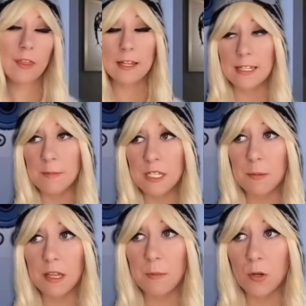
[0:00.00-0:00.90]
that seems to
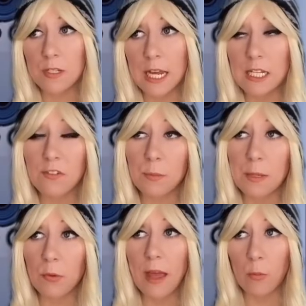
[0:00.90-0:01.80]
be the most case for
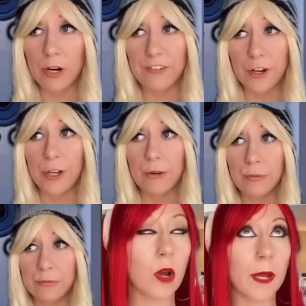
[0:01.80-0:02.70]
people that work for you.
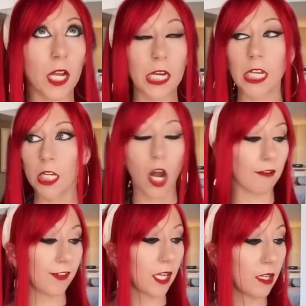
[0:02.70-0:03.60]
Oh my god, I need
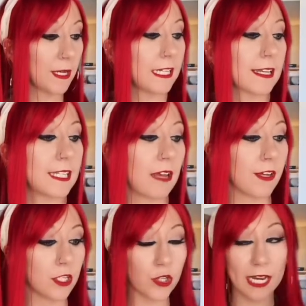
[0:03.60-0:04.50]
coffee. I'm gonna text
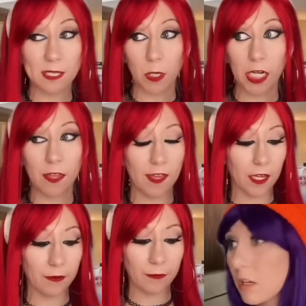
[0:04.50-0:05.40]
David. Do you guys want
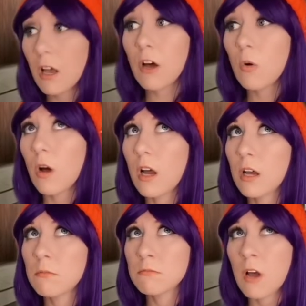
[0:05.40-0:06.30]
anything? Oh,
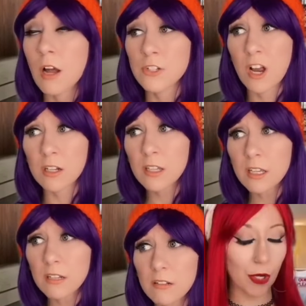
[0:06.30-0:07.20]
um, hot
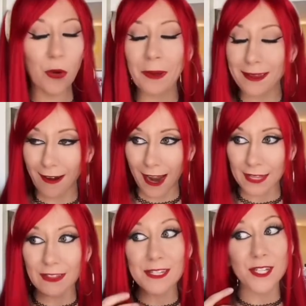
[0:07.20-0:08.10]
chocolate? Oh my god,
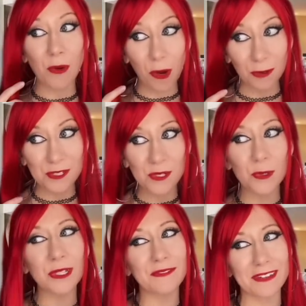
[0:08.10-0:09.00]
that's so old
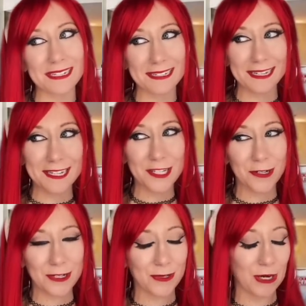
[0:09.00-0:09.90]
school and vintage. You're
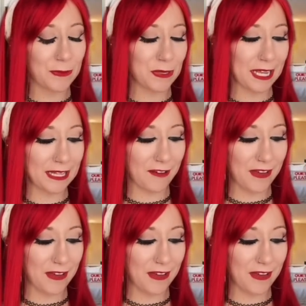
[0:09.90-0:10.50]
adorable. I love